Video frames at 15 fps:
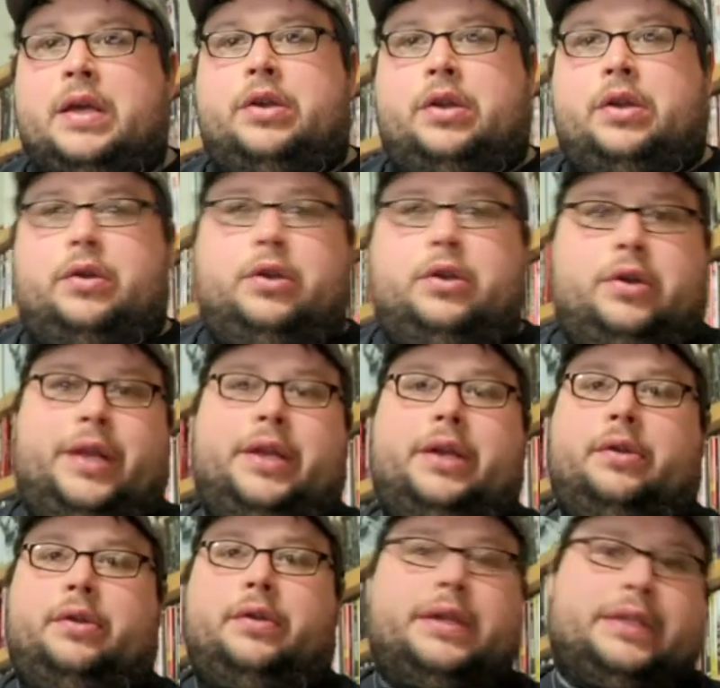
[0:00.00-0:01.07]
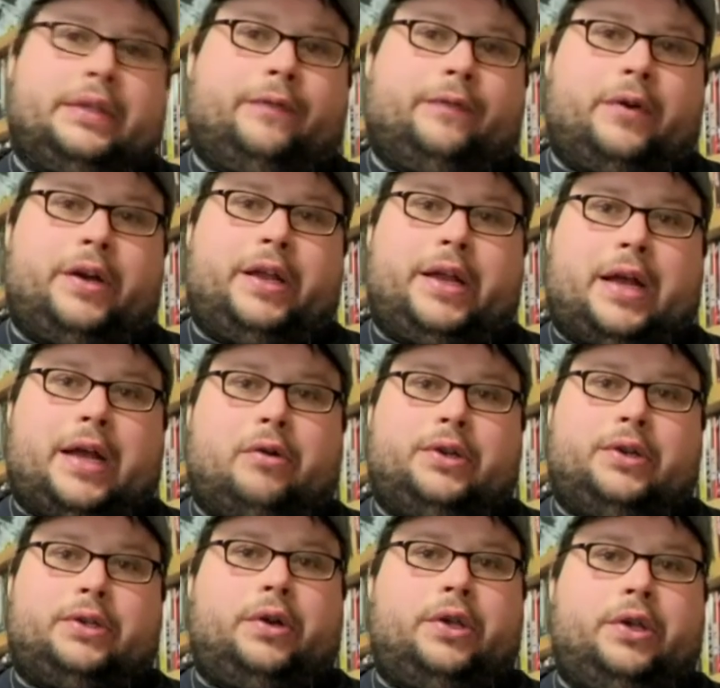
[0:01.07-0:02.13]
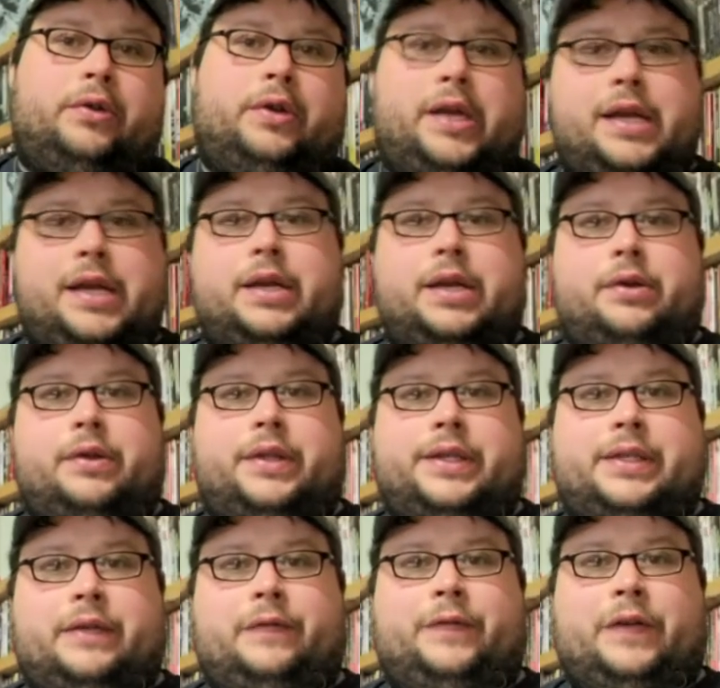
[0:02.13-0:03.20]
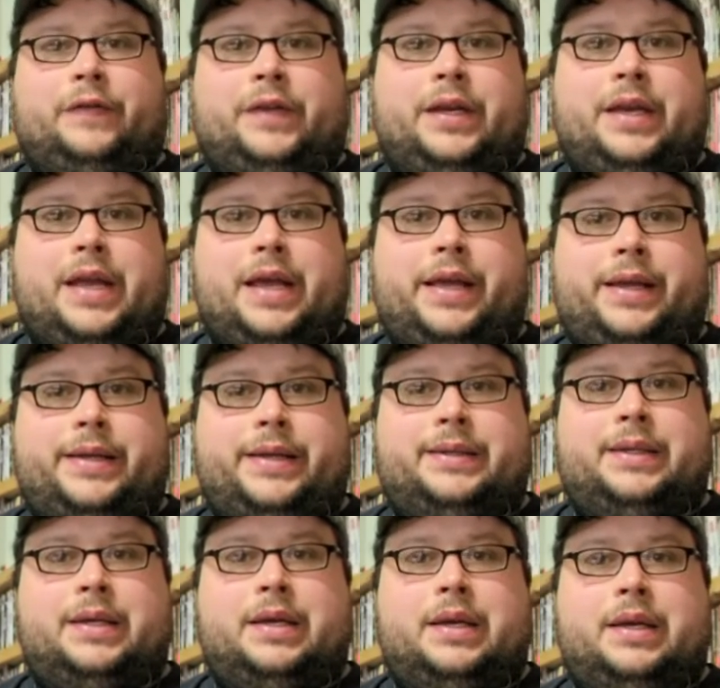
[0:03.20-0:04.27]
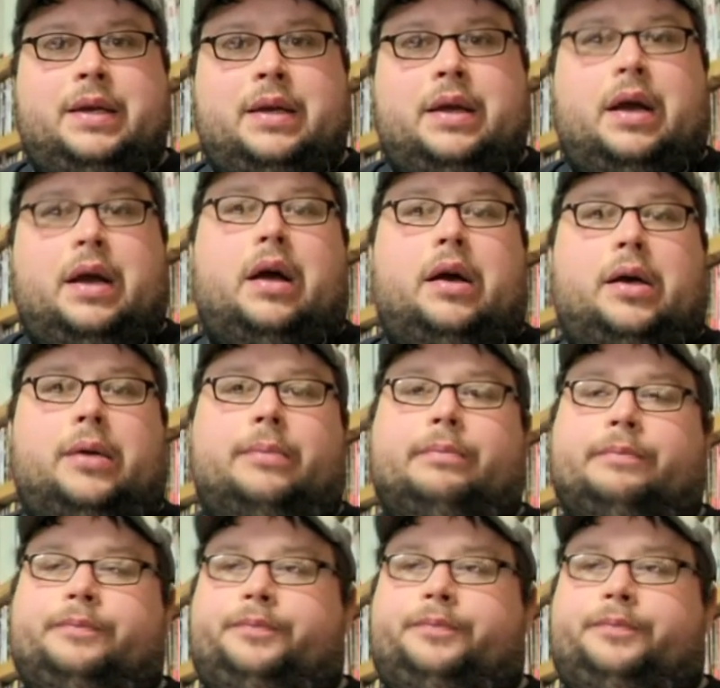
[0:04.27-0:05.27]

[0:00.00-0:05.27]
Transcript: you need to do this in 48 hours, or you need to do this in 50 days. And